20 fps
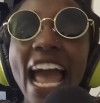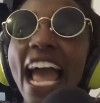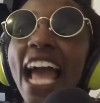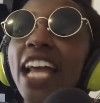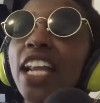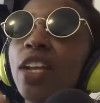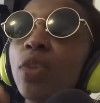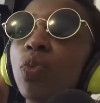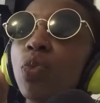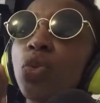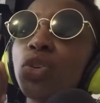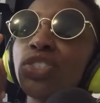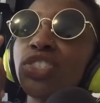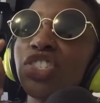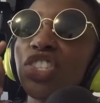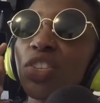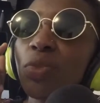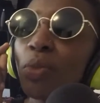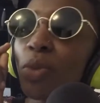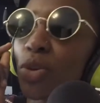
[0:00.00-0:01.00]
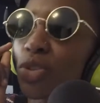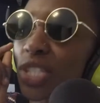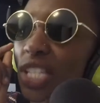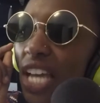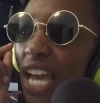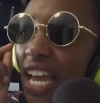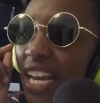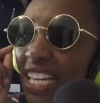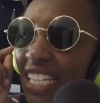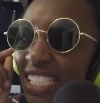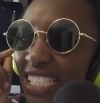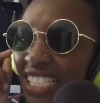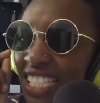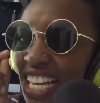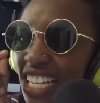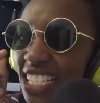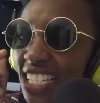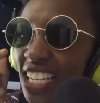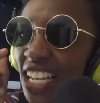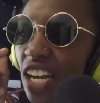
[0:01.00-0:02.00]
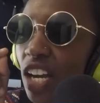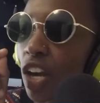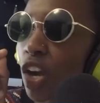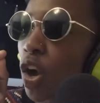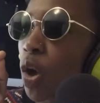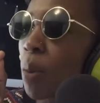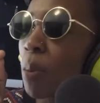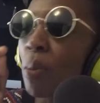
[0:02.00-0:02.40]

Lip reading: and it was the most energetic,